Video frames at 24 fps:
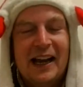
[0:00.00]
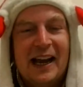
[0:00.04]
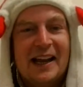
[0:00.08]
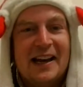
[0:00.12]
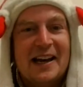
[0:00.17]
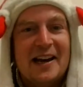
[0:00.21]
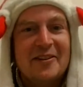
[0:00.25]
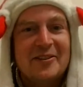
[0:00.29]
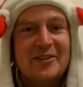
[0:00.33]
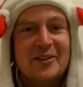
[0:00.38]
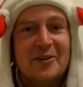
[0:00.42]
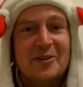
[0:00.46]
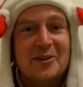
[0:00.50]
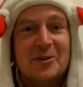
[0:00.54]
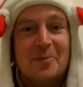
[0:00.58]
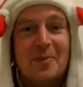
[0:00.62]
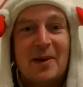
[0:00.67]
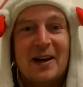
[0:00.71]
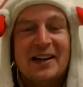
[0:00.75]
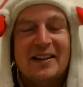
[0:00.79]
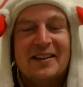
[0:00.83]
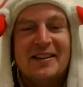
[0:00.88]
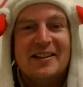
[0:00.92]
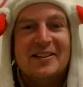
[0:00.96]
as I was
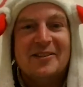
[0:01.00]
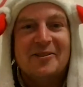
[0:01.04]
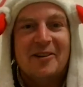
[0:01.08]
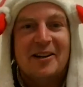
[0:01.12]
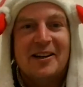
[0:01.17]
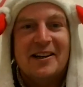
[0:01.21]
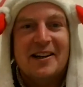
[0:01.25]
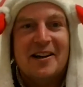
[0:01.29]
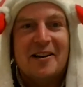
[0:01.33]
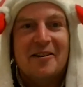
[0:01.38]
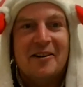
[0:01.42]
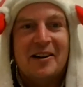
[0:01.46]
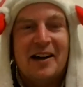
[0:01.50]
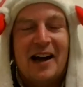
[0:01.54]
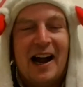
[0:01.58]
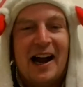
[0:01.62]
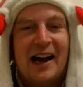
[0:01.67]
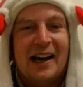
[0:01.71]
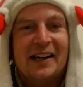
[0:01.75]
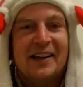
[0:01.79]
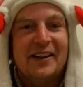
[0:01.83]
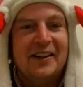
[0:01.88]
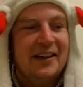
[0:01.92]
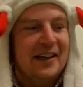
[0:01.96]
making this right now,
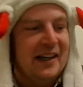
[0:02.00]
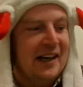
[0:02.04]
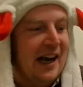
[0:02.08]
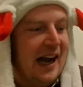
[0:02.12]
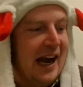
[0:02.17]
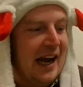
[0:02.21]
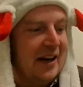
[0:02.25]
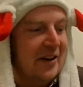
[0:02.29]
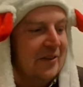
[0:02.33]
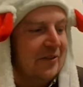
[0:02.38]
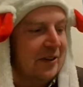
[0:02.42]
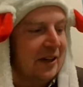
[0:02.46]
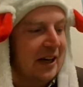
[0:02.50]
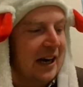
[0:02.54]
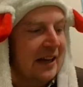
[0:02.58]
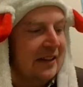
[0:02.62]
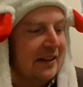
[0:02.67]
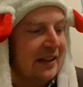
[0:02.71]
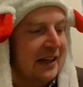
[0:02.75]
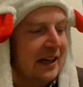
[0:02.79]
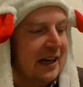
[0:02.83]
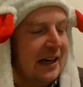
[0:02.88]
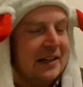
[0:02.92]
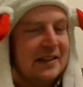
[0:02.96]
I kind of forgot
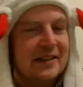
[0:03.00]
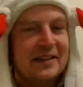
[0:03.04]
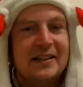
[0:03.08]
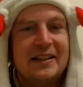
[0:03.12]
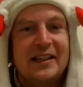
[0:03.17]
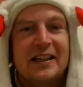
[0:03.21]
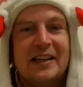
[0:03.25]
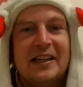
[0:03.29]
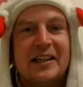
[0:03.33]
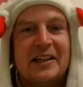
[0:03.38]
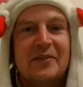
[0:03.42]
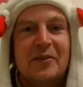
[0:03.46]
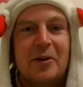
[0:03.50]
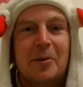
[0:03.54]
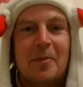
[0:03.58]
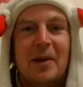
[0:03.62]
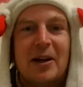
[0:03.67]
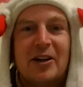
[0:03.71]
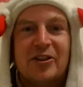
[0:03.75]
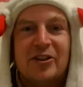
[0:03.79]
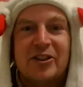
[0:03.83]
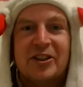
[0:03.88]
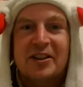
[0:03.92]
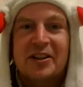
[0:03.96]
that I didn't even
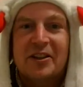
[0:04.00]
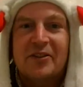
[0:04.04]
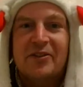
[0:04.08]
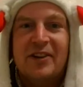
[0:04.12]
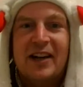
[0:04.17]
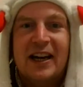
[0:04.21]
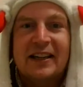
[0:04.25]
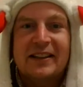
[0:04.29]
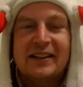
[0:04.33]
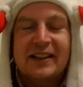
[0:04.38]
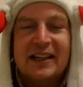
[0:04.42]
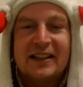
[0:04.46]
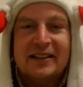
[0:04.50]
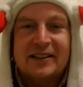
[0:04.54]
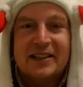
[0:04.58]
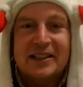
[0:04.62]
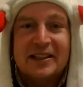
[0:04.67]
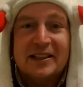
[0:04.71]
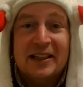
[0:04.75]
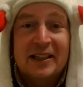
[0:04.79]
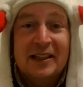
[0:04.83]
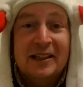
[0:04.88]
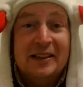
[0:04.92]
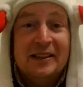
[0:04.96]
mention the fact that
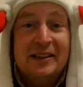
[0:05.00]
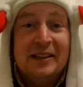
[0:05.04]
like